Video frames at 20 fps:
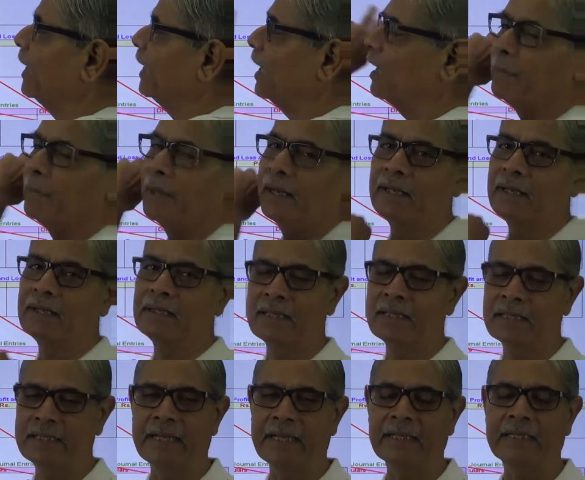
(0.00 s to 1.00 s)
element in
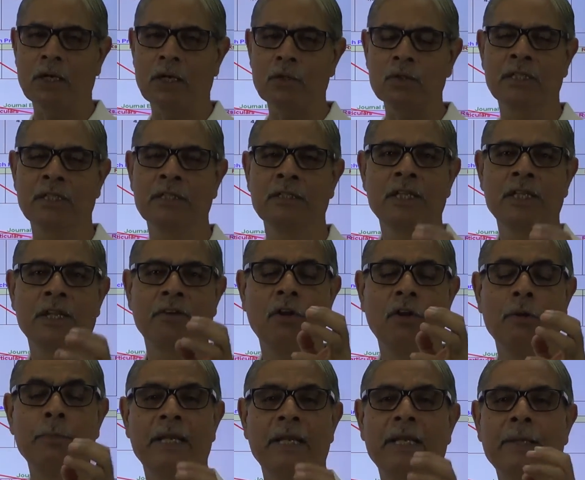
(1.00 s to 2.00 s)
this 8000
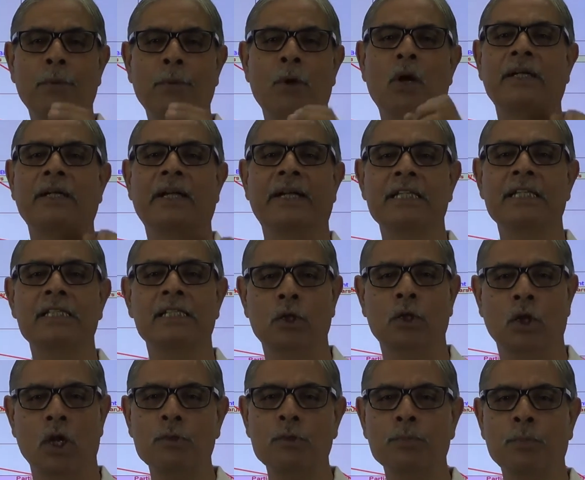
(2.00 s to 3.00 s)
will be reported as
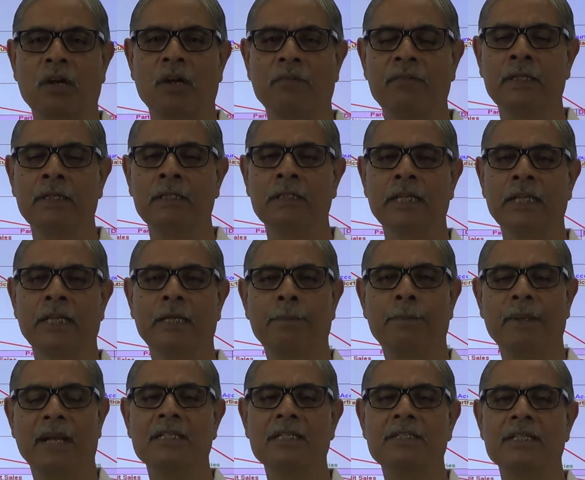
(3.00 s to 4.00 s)
gross profit in
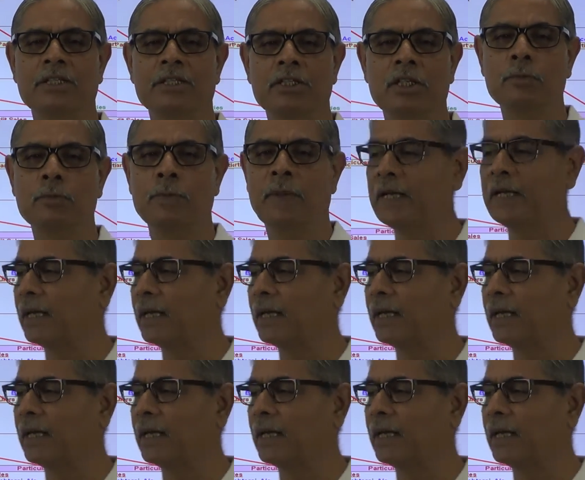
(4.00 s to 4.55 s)
branch adjustment